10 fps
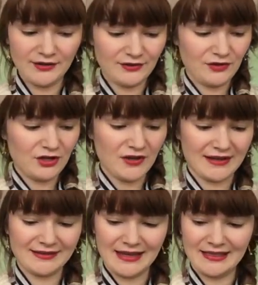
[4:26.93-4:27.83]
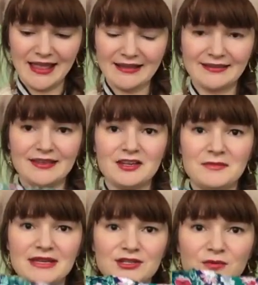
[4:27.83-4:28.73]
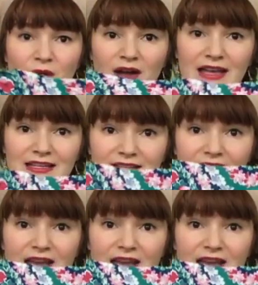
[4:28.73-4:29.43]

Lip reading: So if you look, it's like less than a meter wide.